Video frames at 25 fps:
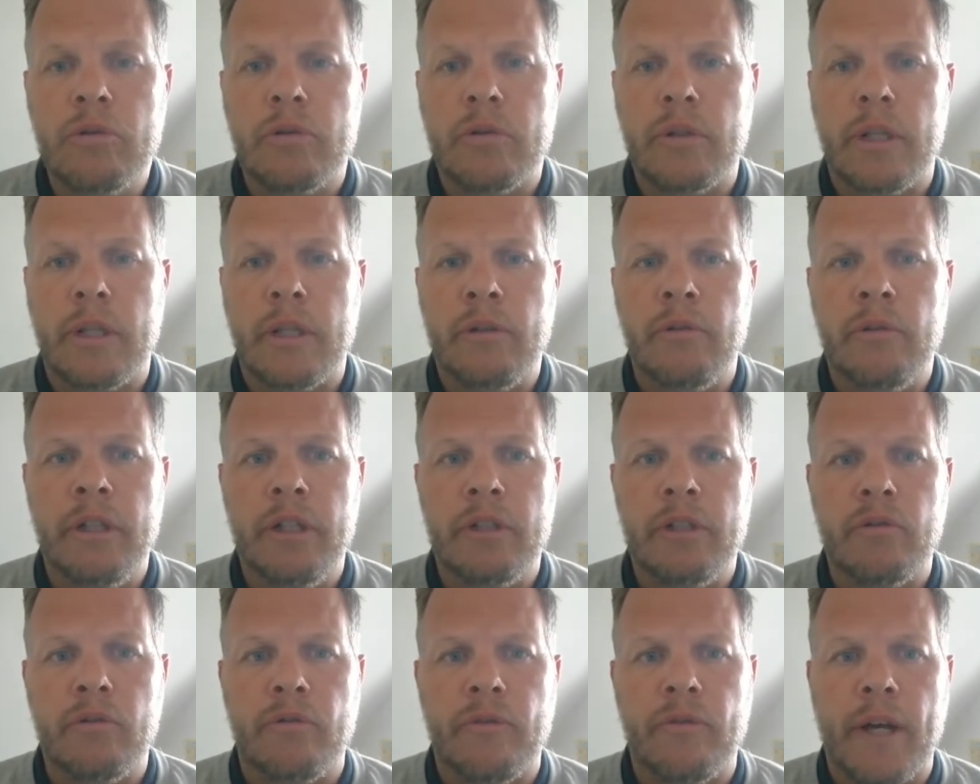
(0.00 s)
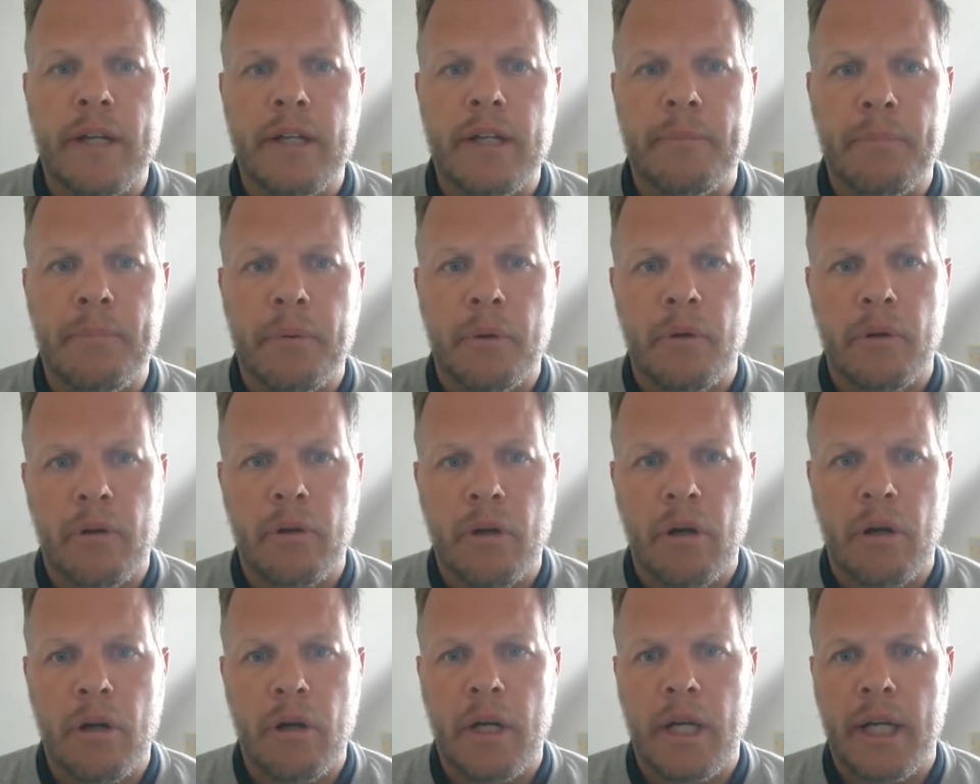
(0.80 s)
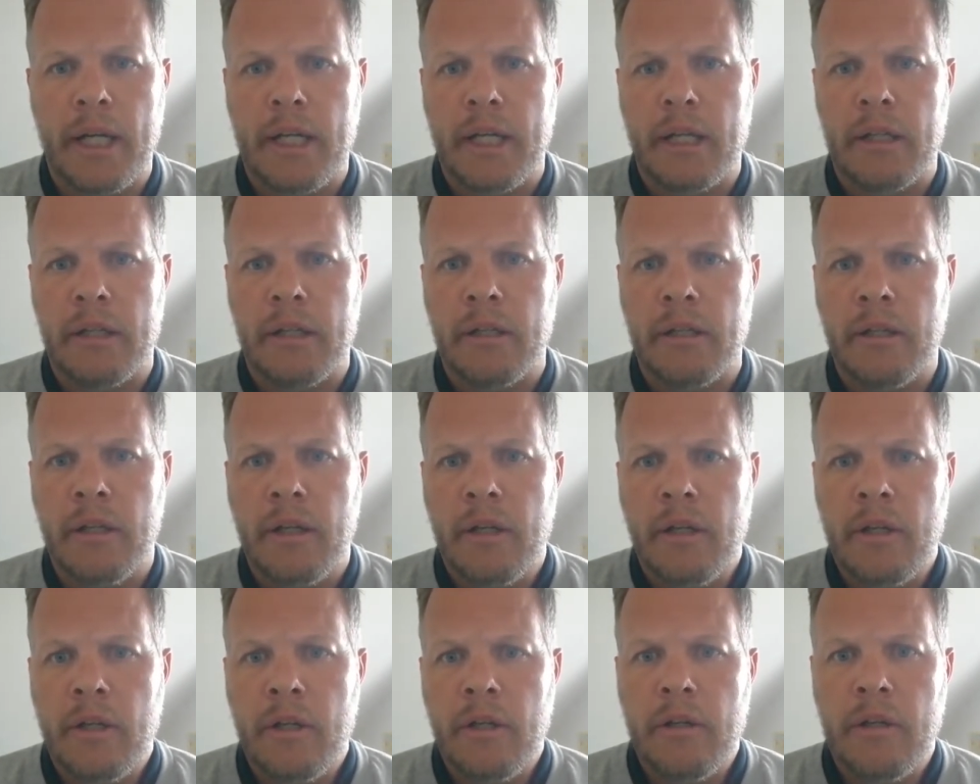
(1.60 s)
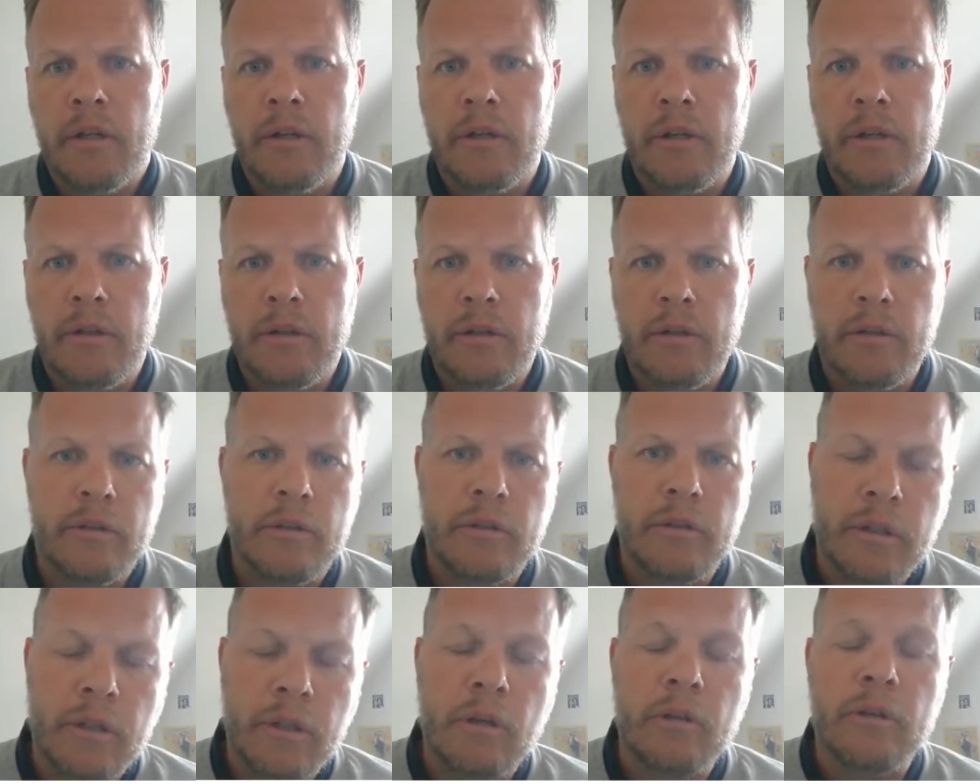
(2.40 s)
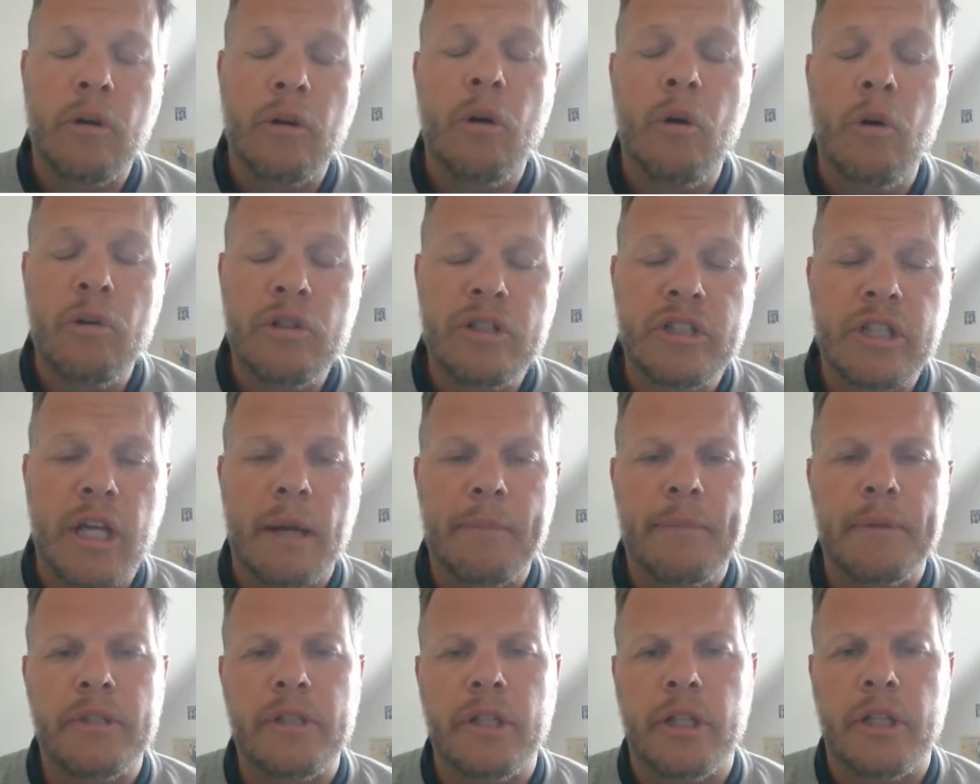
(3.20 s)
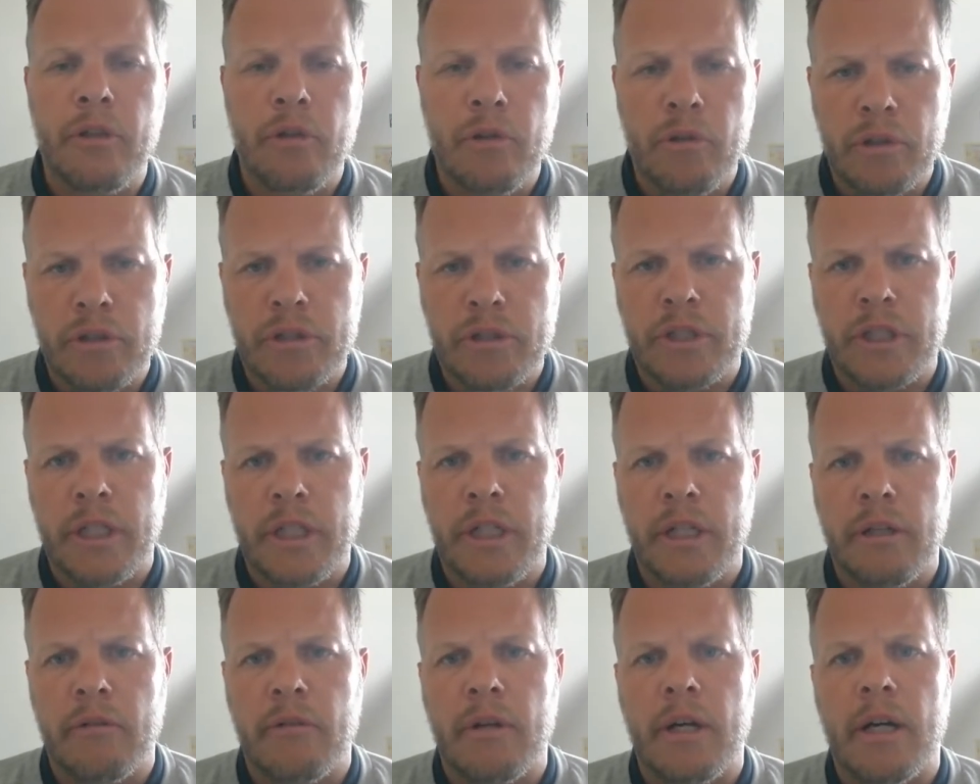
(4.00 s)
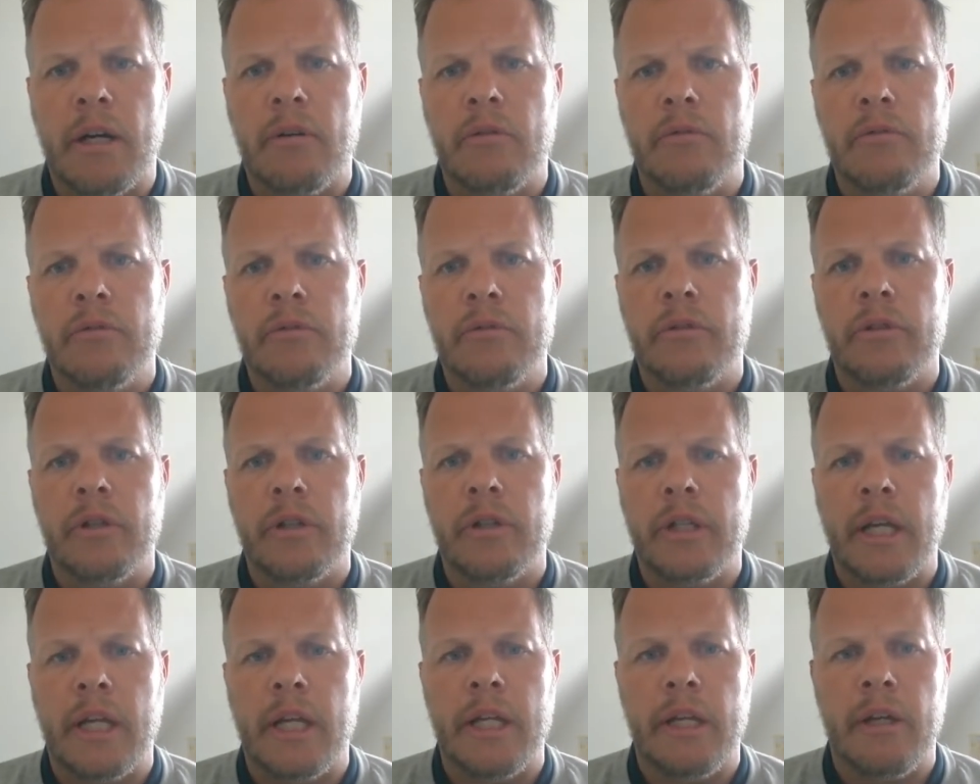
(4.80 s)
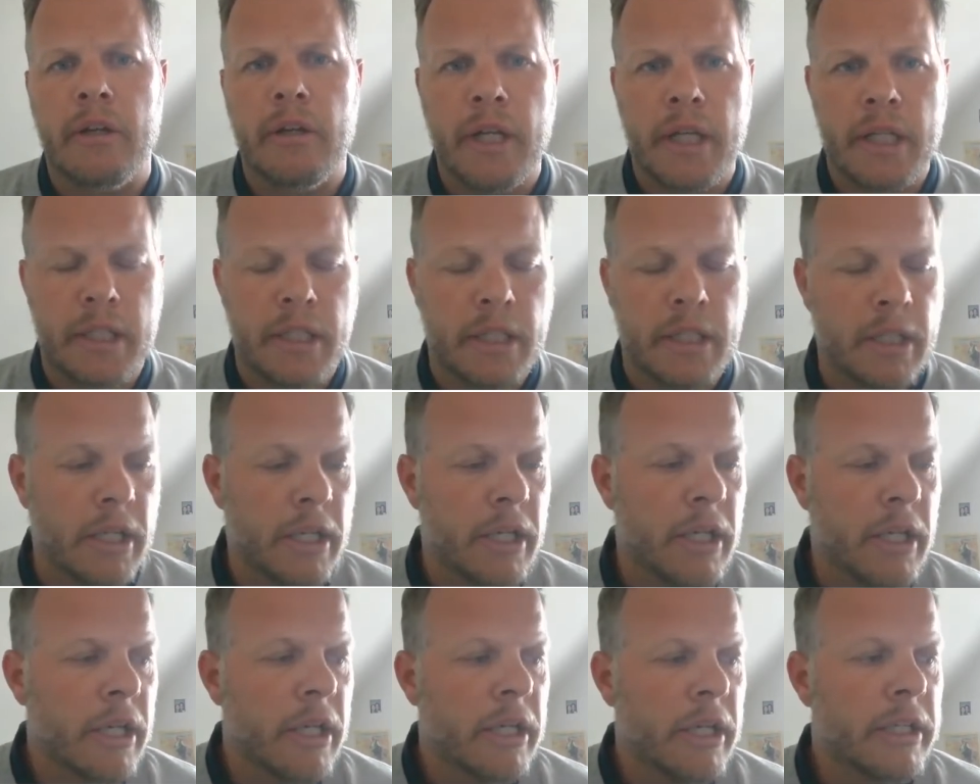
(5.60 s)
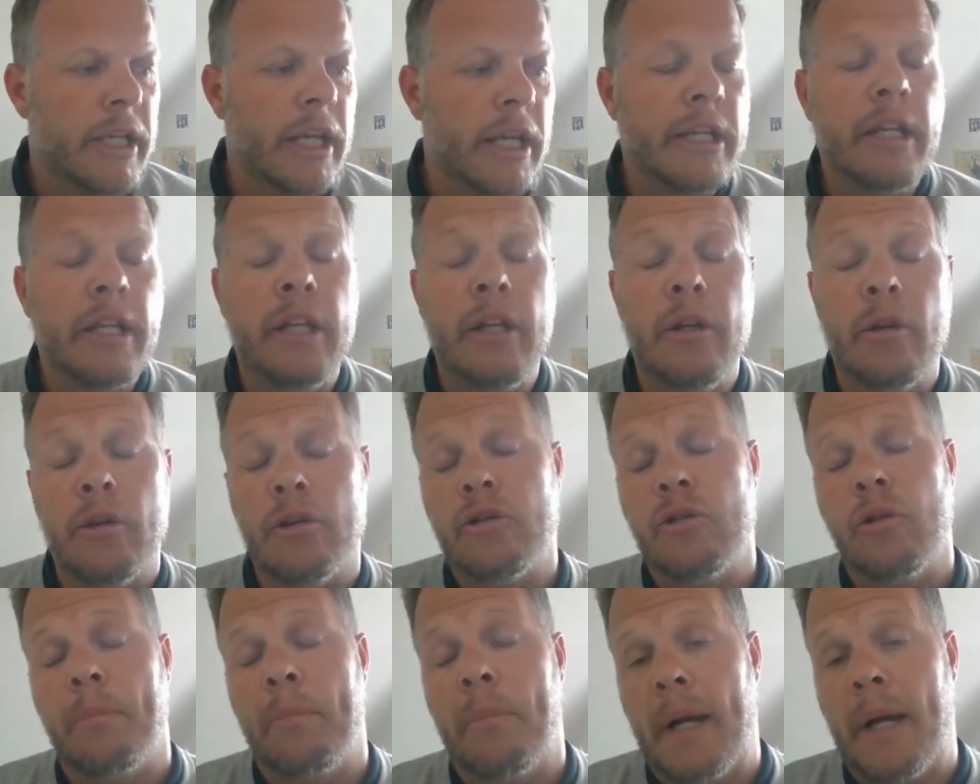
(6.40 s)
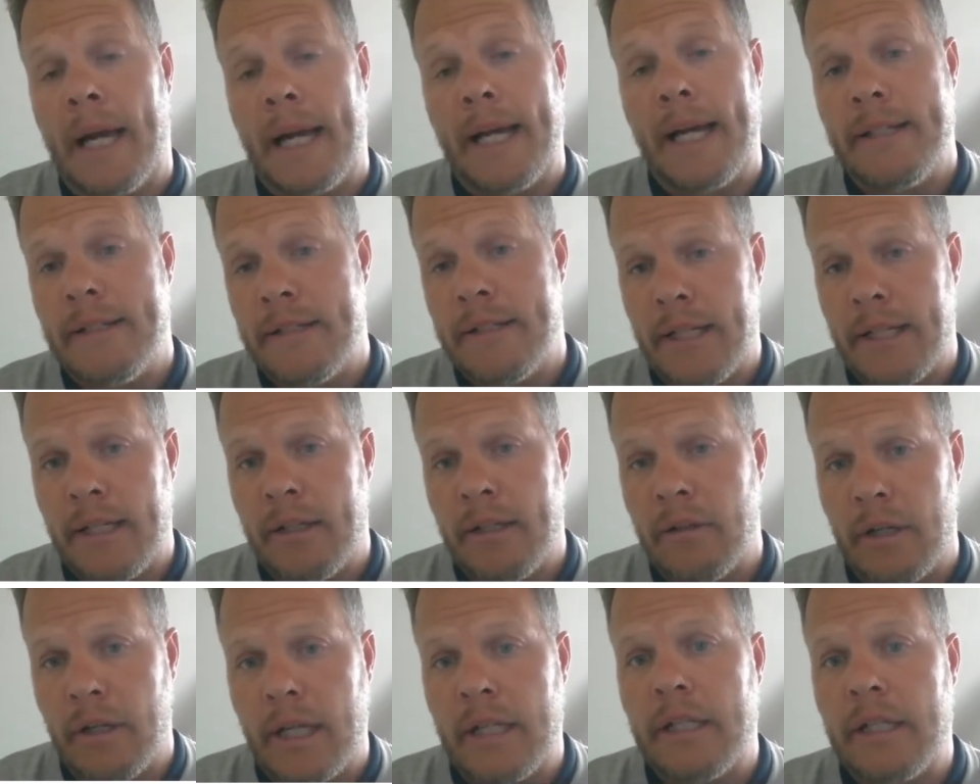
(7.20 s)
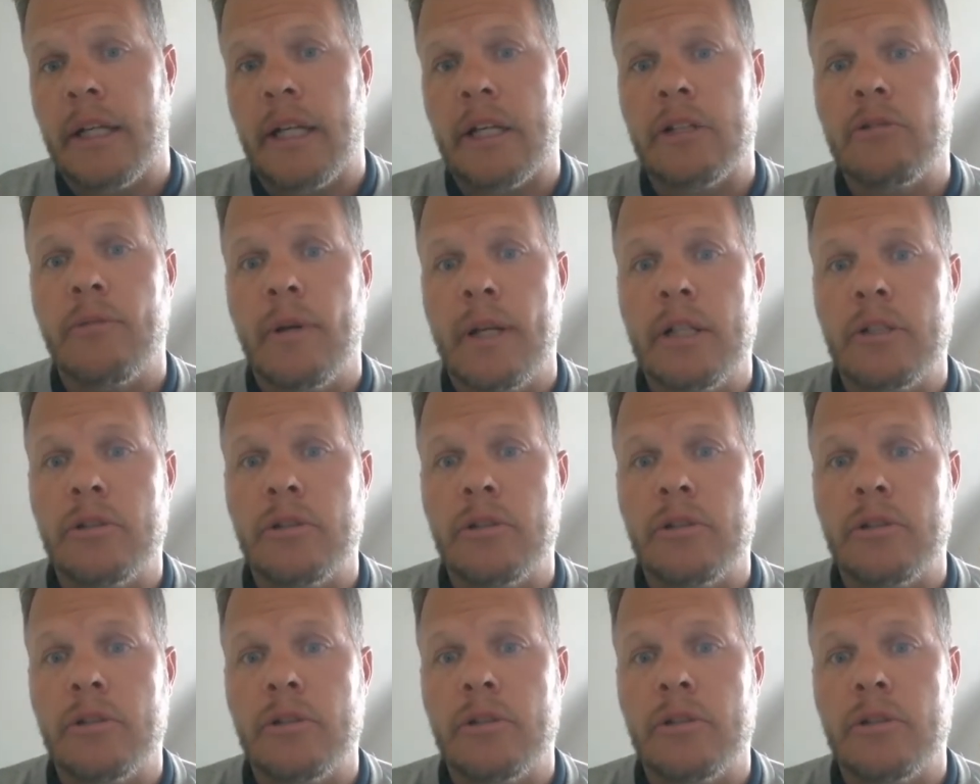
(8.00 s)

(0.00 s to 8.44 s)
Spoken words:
You need to find the protocol that can, or the whole cybersecurity around getting connected, getting your supply chain connected as well.